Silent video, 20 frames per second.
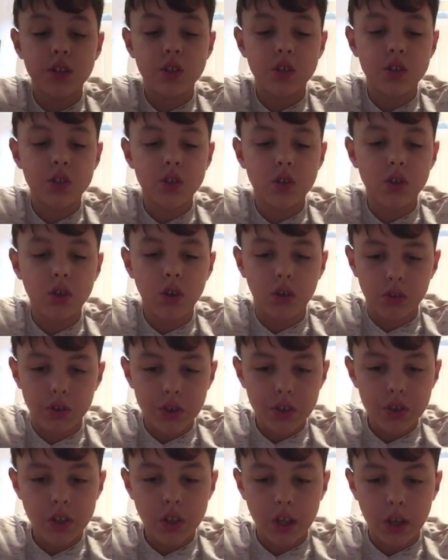just, oh,
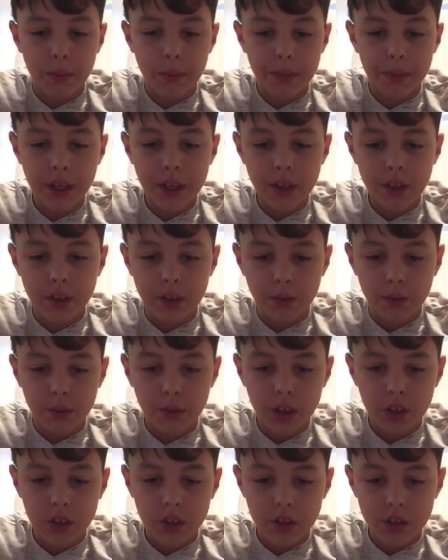this is like a pinker one.